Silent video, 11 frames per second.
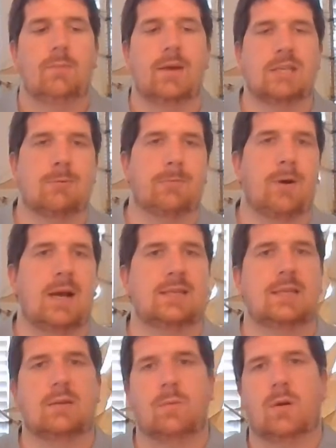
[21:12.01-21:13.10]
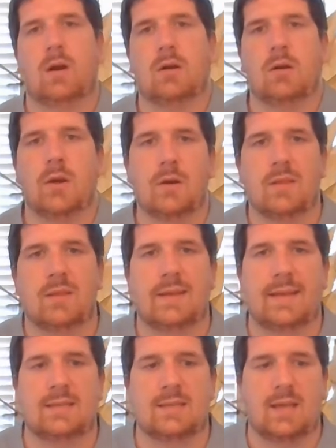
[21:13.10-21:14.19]
Bessemer process, and we're not going to go into the
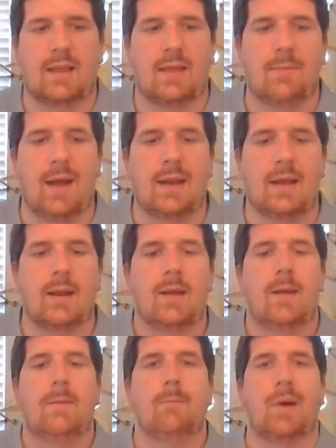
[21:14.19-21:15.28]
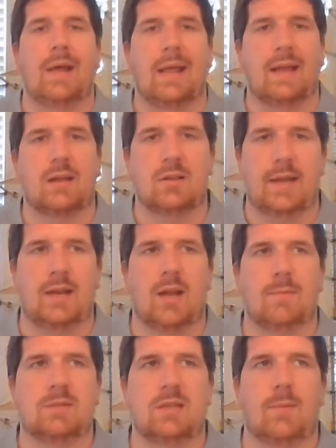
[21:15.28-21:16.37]
details how they made it, but it cleaned up
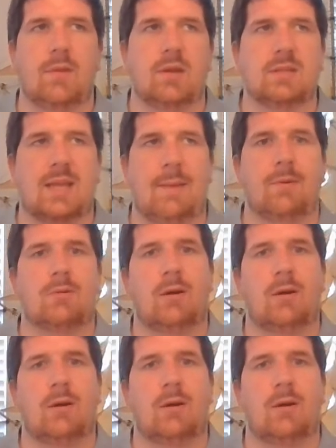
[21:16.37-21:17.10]
some of those chemical